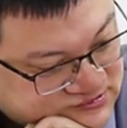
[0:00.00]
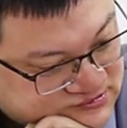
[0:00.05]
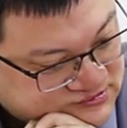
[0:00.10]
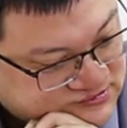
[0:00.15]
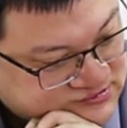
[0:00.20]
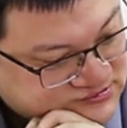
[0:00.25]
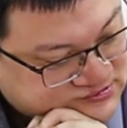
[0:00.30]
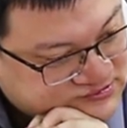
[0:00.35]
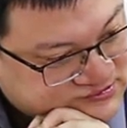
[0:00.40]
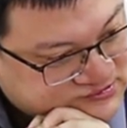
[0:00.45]

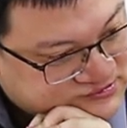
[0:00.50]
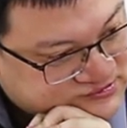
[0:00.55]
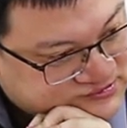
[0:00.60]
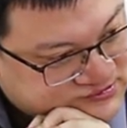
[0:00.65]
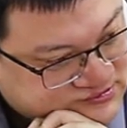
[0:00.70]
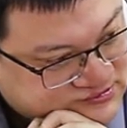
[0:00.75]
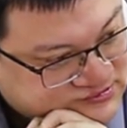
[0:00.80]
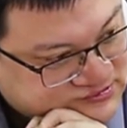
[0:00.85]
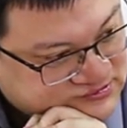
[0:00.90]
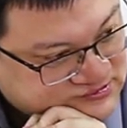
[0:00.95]

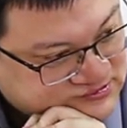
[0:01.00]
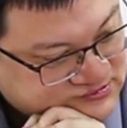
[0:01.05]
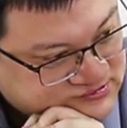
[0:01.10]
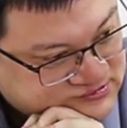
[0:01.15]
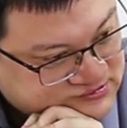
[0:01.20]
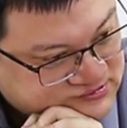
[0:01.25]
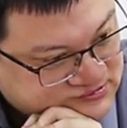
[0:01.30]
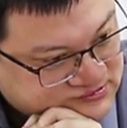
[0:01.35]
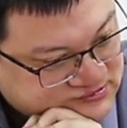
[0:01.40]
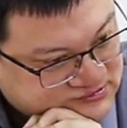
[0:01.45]

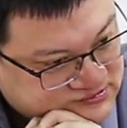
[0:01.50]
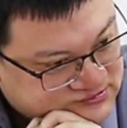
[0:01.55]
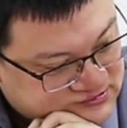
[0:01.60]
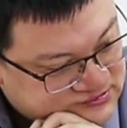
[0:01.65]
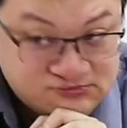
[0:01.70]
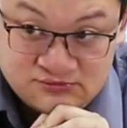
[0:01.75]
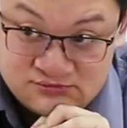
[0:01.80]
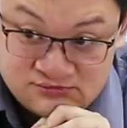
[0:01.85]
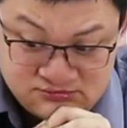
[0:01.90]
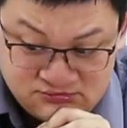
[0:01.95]

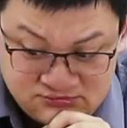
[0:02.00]
Nothing is said.